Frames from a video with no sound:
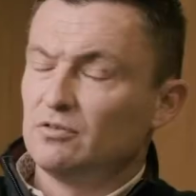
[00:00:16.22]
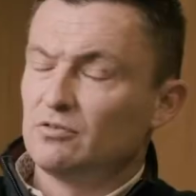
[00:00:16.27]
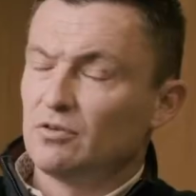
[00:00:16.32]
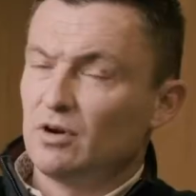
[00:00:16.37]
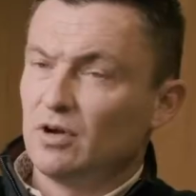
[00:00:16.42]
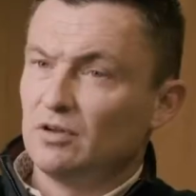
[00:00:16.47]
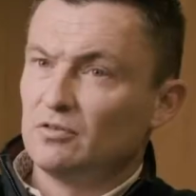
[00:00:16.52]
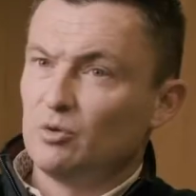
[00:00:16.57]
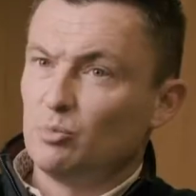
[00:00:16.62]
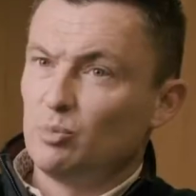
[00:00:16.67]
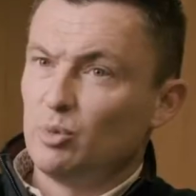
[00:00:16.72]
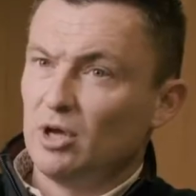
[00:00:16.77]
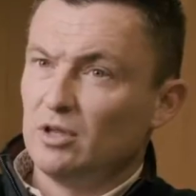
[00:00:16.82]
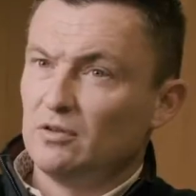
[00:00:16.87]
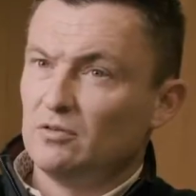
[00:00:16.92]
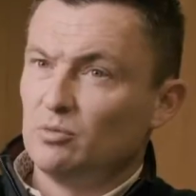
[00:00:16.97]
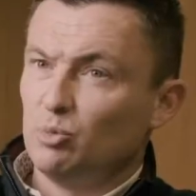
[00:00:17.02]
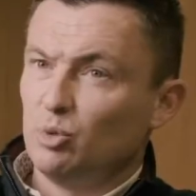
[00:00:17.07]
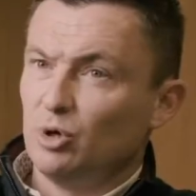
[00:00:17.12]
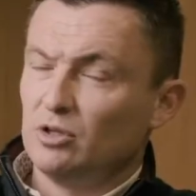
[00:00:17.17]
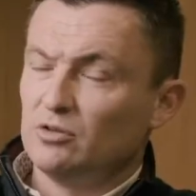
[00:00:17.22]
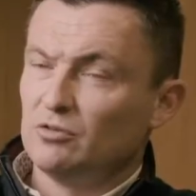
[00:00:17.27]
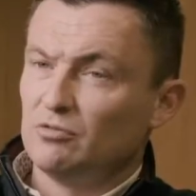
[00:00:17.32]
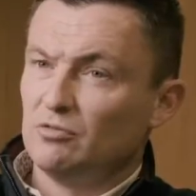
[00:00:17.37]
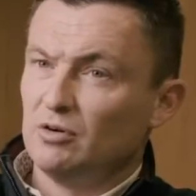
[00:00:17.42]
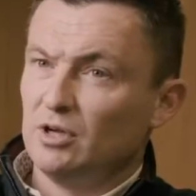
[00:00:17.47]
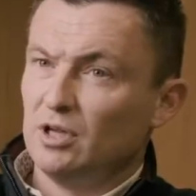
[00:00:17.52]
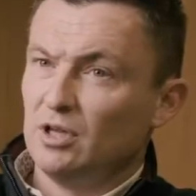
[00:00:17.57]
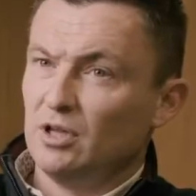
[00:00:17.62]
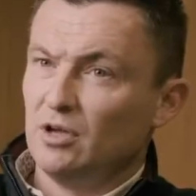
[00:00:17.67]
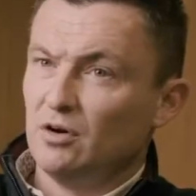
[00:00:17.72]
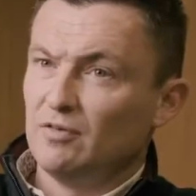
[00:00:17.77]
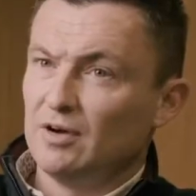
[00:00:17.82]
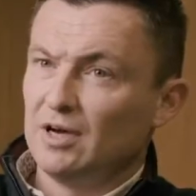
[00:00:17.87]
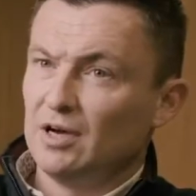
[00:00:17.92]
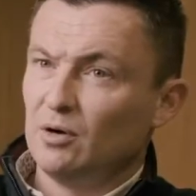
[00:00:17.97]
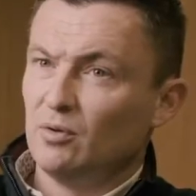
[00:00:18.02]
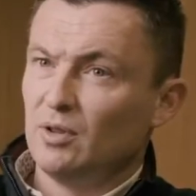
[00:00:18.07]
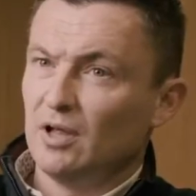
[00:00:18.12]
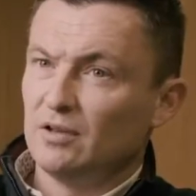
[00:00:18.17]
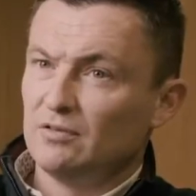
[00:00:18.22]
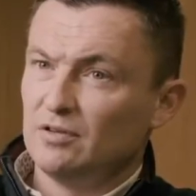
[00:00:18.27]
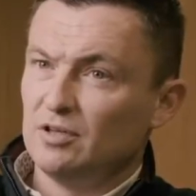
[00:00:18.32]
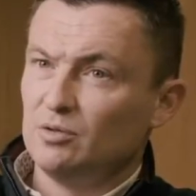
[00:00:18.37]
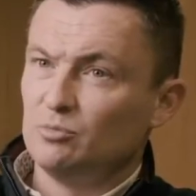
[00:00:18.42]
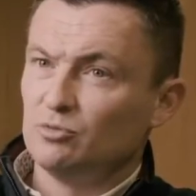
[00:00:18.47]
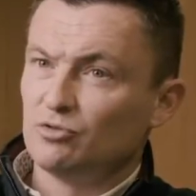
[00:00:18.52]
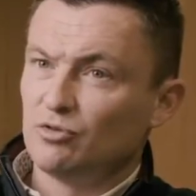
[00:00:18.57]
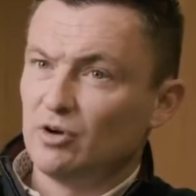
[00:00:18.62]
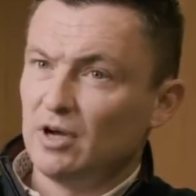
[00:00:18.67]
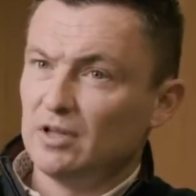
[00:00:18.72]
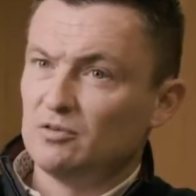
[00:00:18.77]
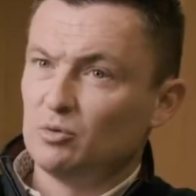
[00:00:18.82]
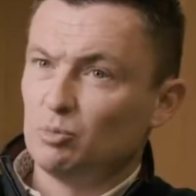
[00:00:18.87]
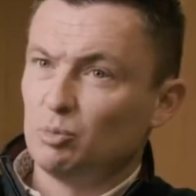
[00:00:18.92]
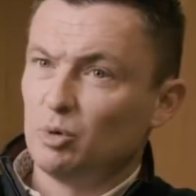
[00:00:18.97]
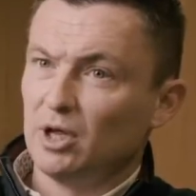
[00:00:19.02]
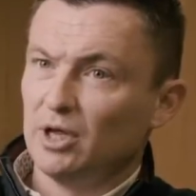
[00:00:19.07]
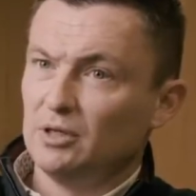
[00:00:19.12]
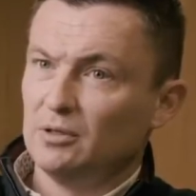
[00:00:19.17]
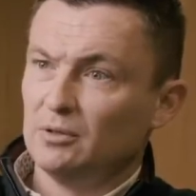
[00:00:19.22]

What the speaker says: tries to paint a picture really of how that team's tried to play